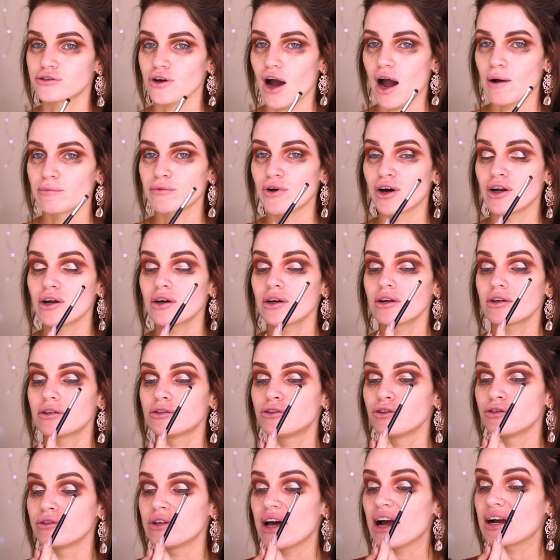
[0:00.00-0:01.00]
so I'm gonna
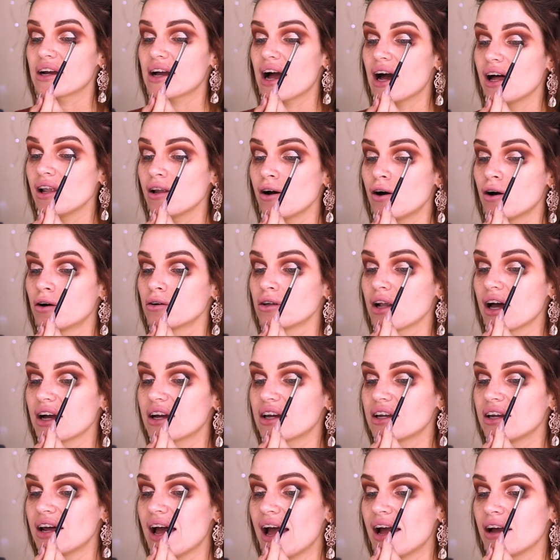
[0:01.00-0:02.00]
do that color on
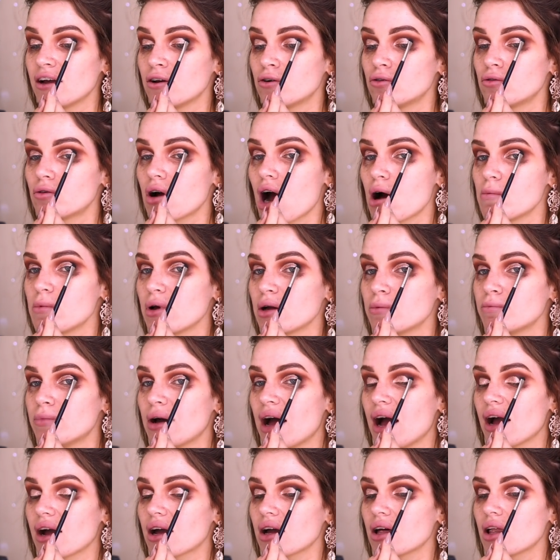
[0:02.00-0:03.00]
like an angle coming
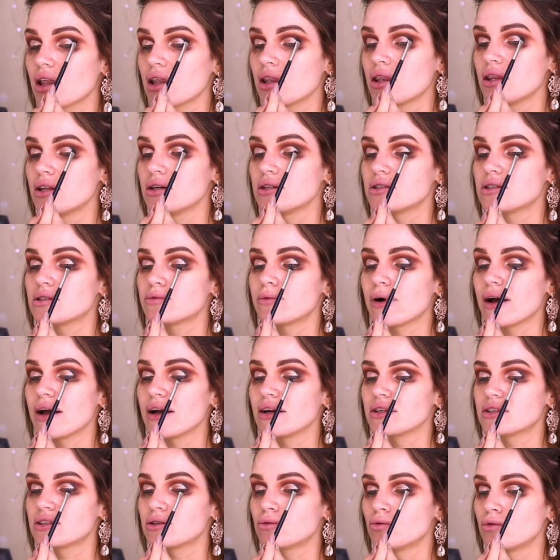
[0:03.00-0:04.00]
back this
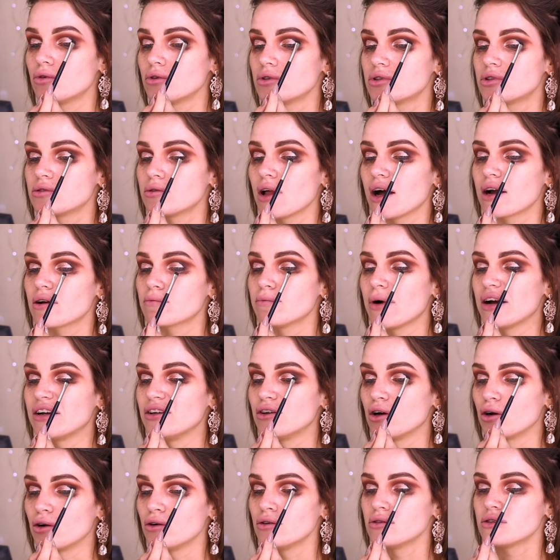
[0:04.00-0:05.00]
way towards like my
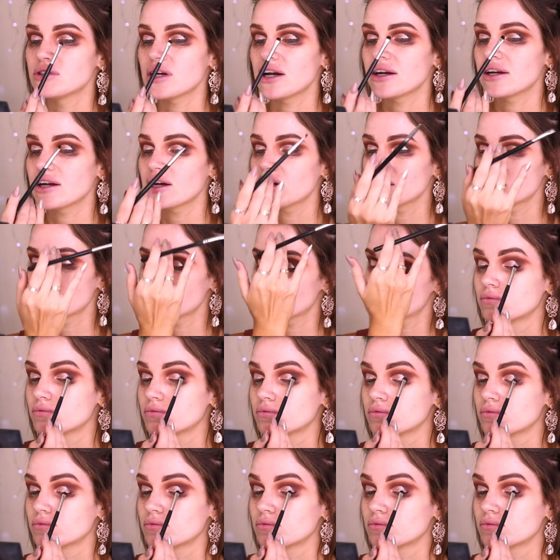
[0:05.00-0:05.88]
nose, I guess.